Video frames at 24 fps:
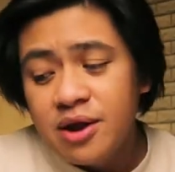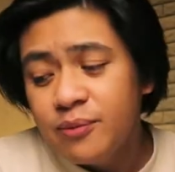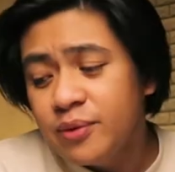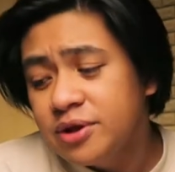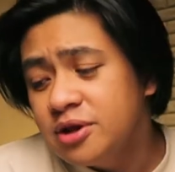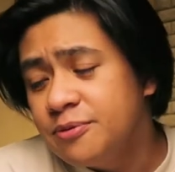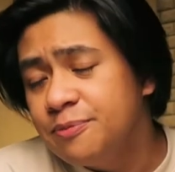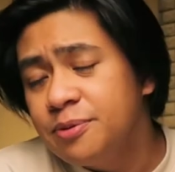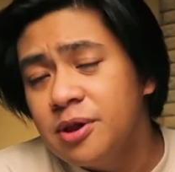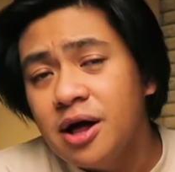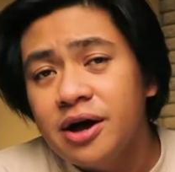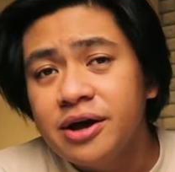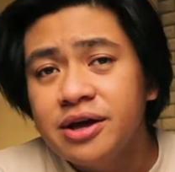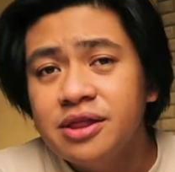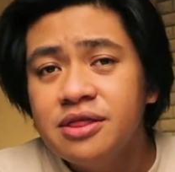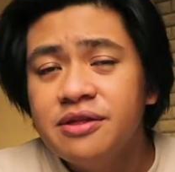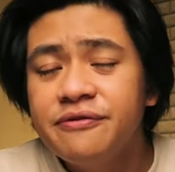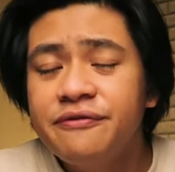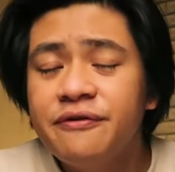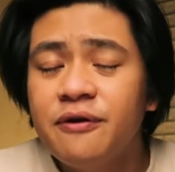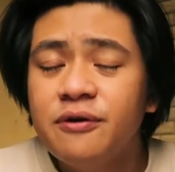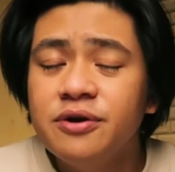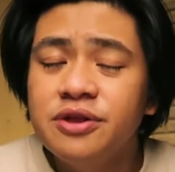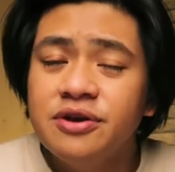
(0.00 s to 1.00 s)
and when you plug in
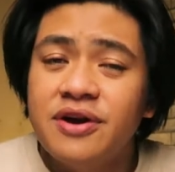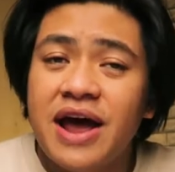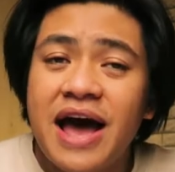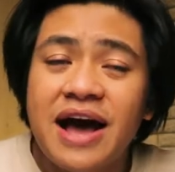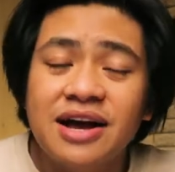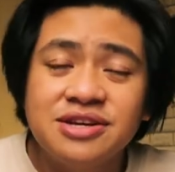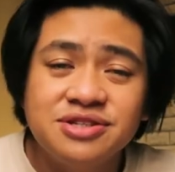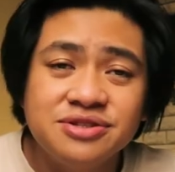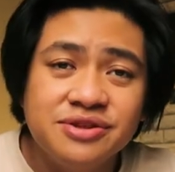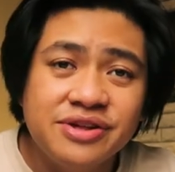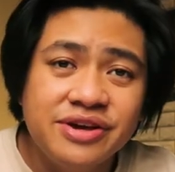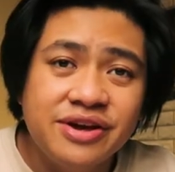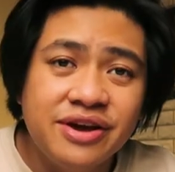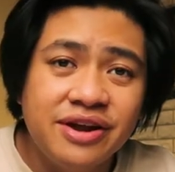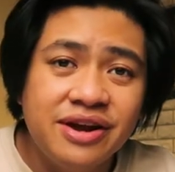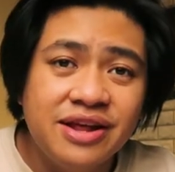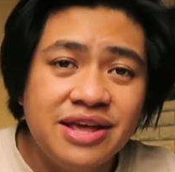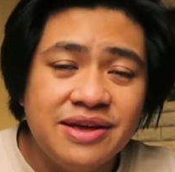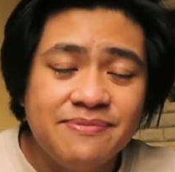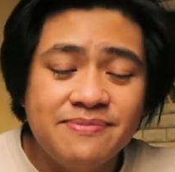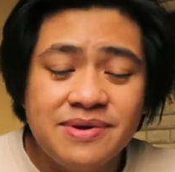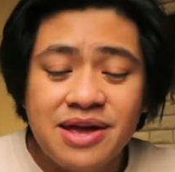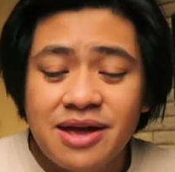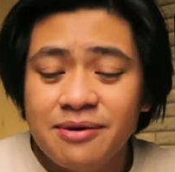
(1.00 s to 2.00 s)
the phone, you're actually
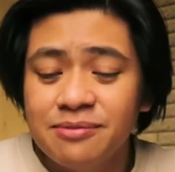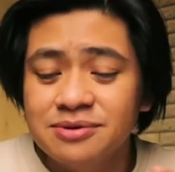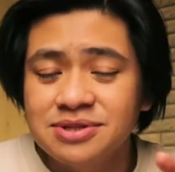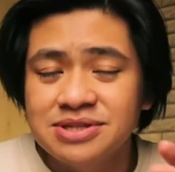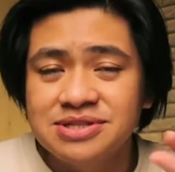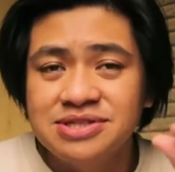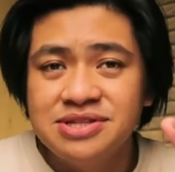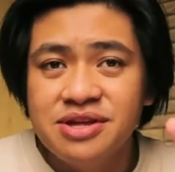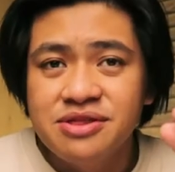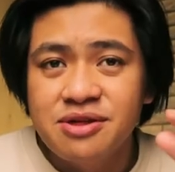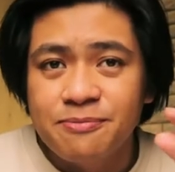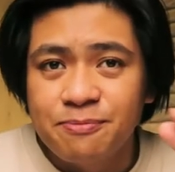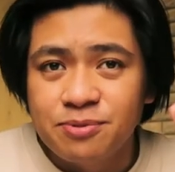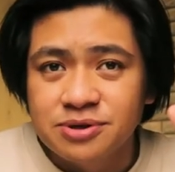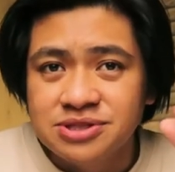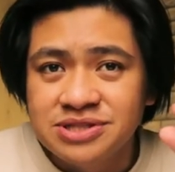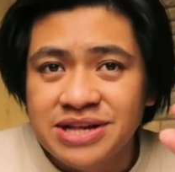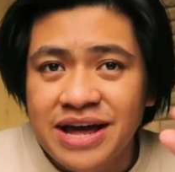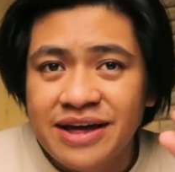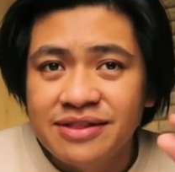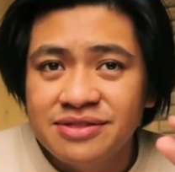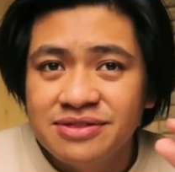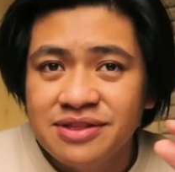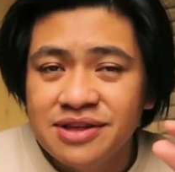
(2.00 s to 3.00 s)
going to be able to see the
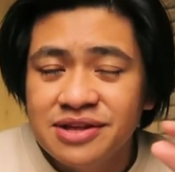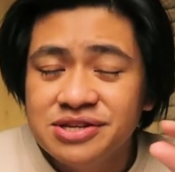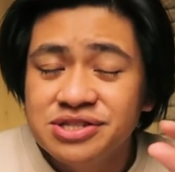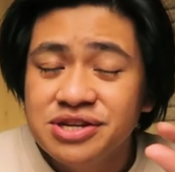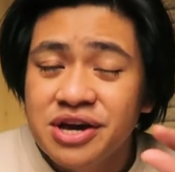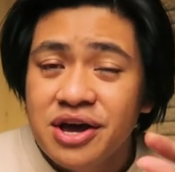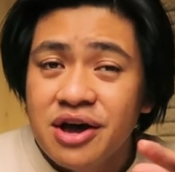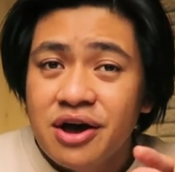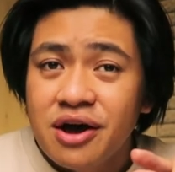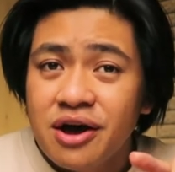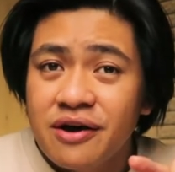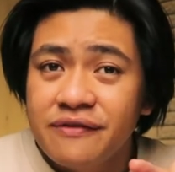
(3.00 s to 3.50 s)
percentage